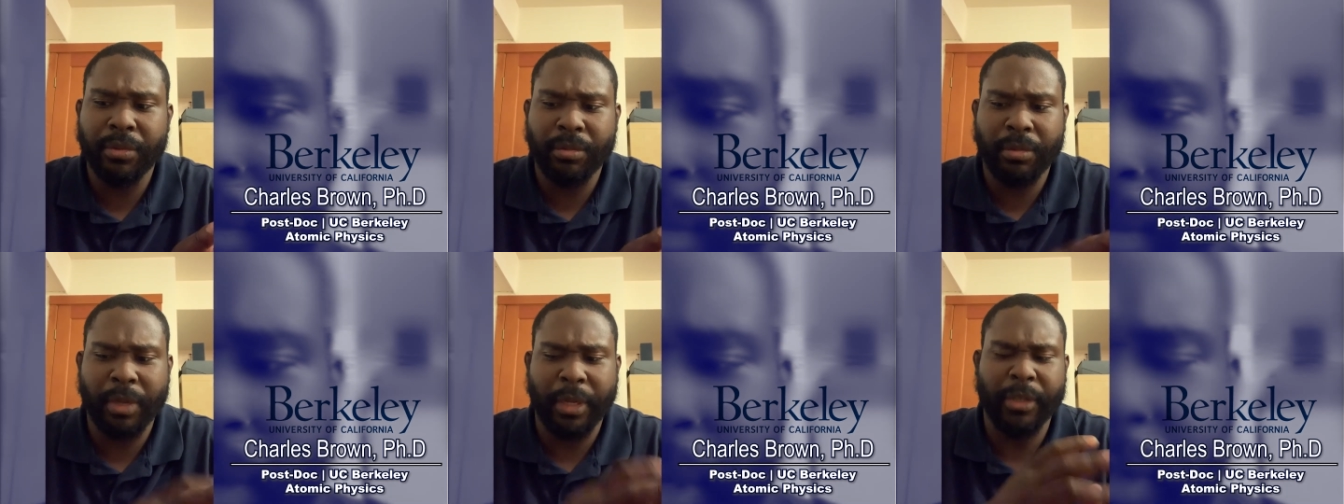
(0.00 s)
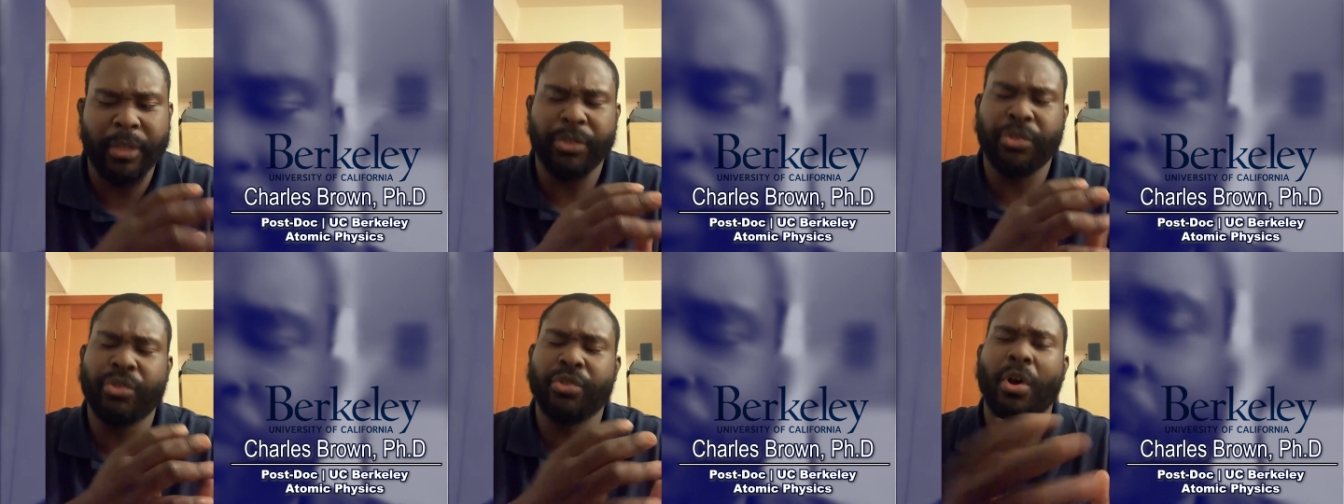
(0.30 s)

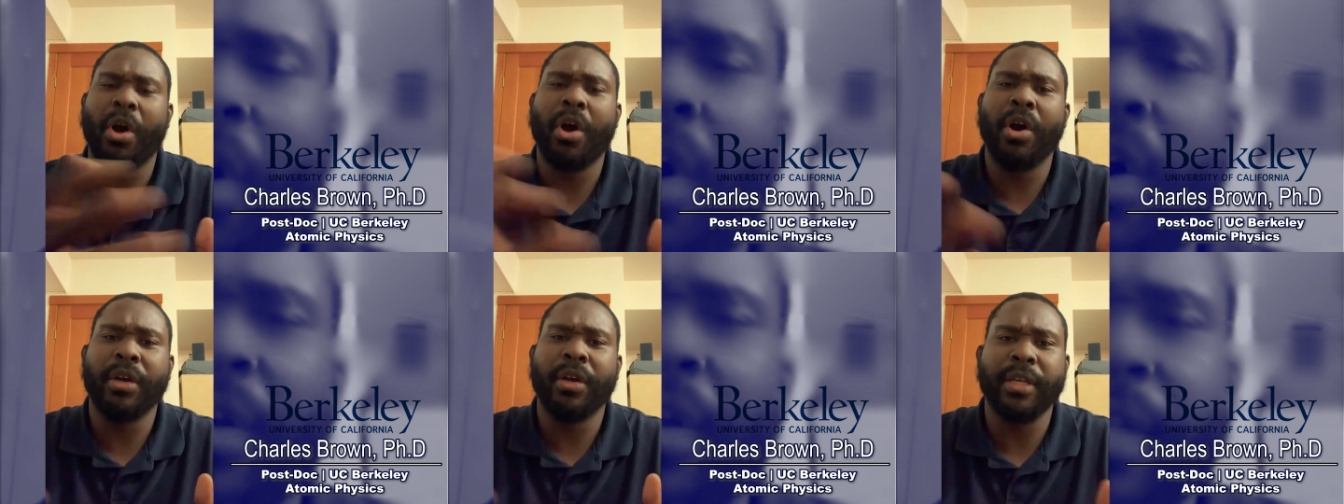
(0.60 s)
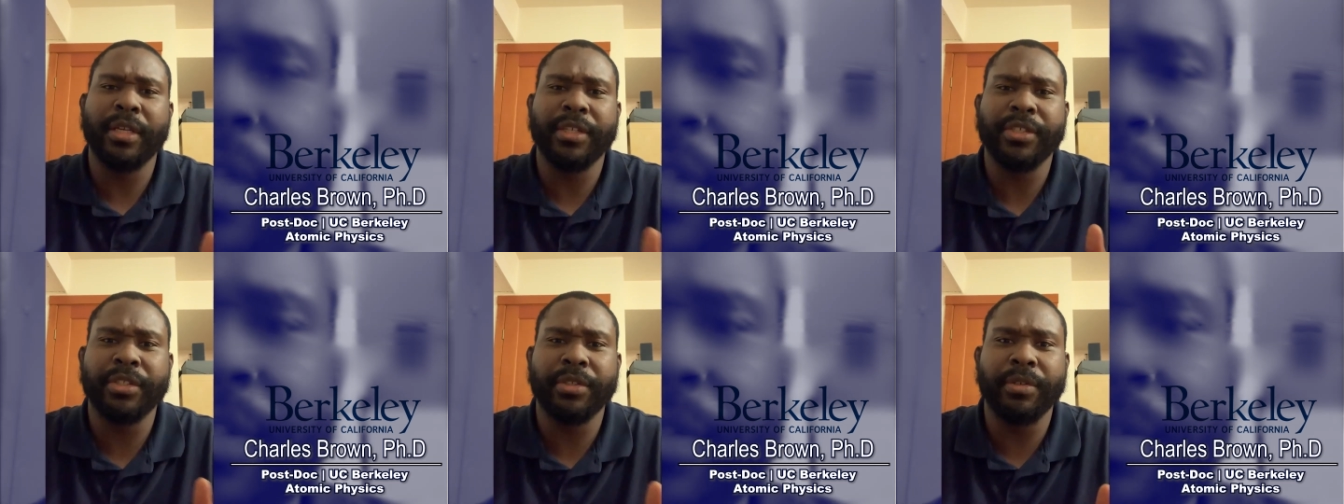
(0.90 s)
like a strong
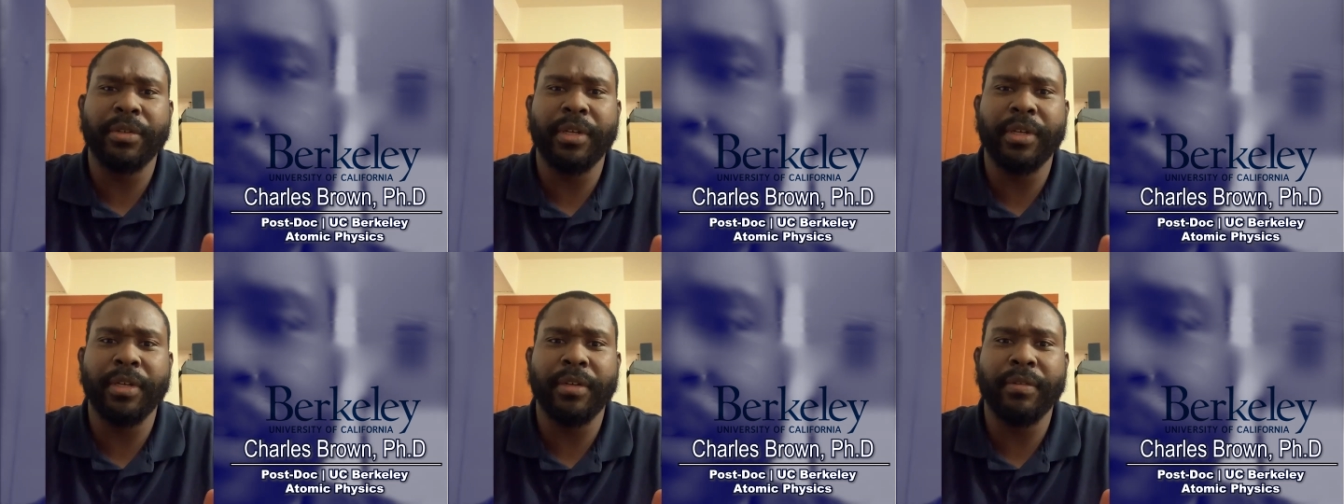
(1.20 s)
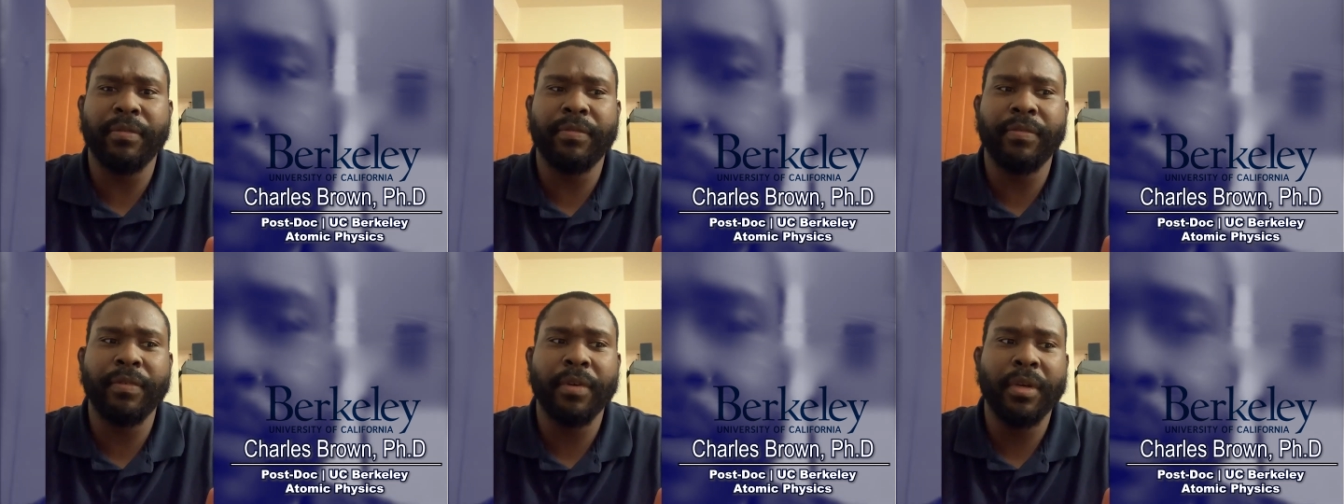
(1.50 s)
history
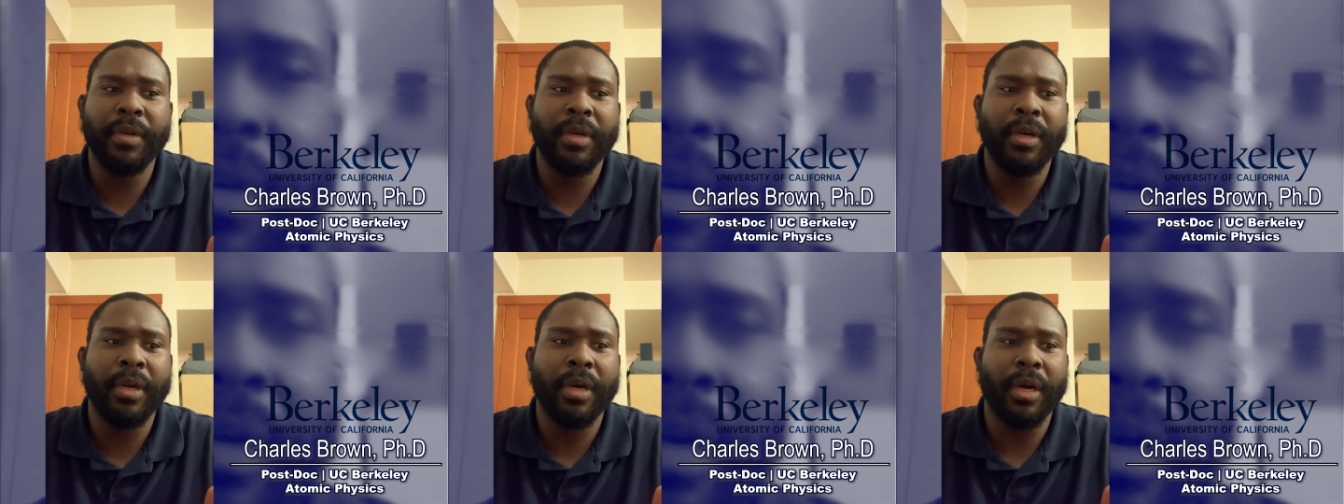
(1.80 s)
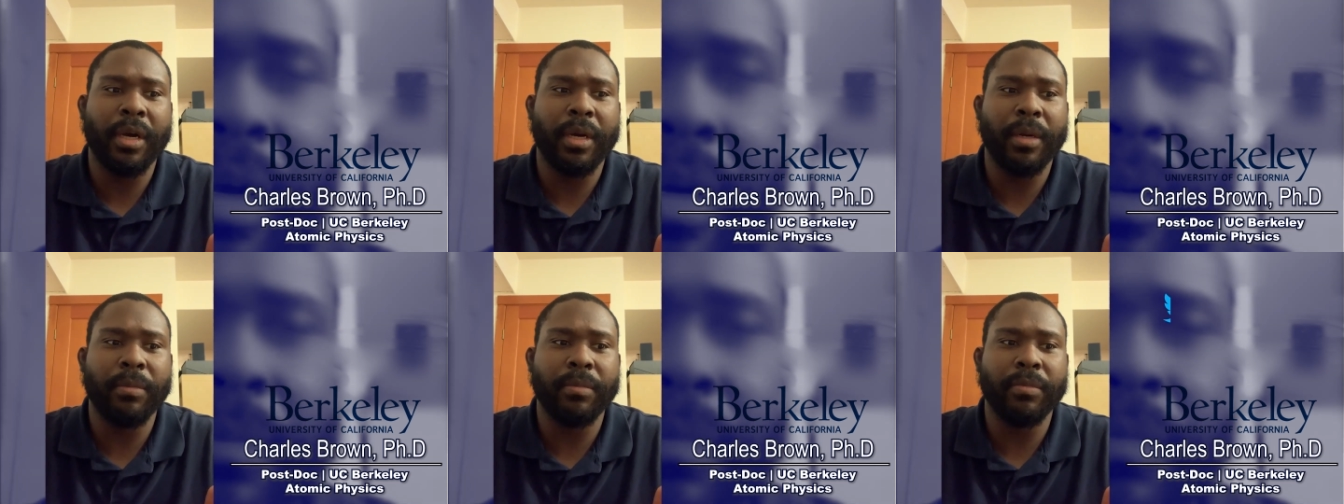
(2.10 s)
of
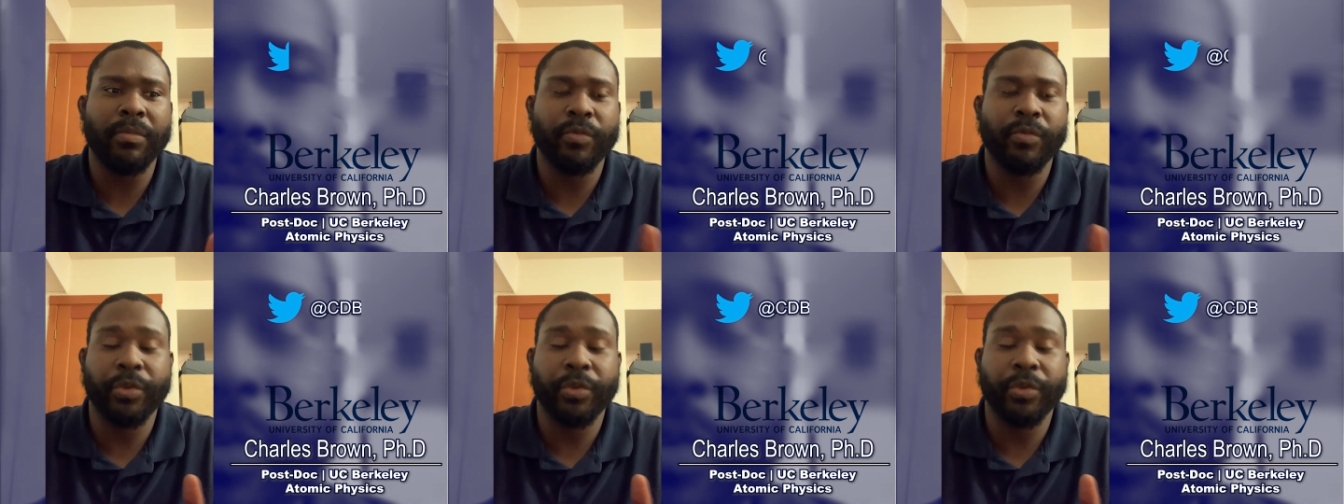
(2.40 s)
um,